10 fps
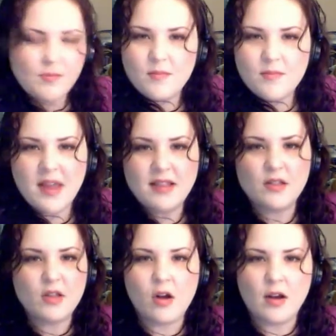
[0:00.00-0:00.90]
make the
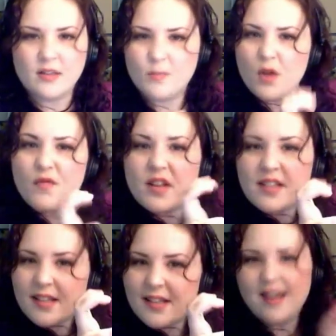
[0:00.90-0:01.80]
song as
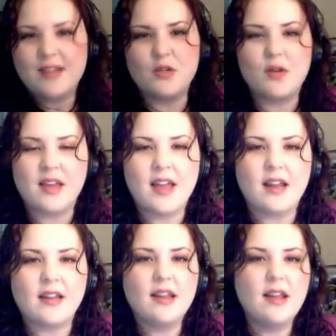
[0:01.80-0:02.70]
perfect as you can get it.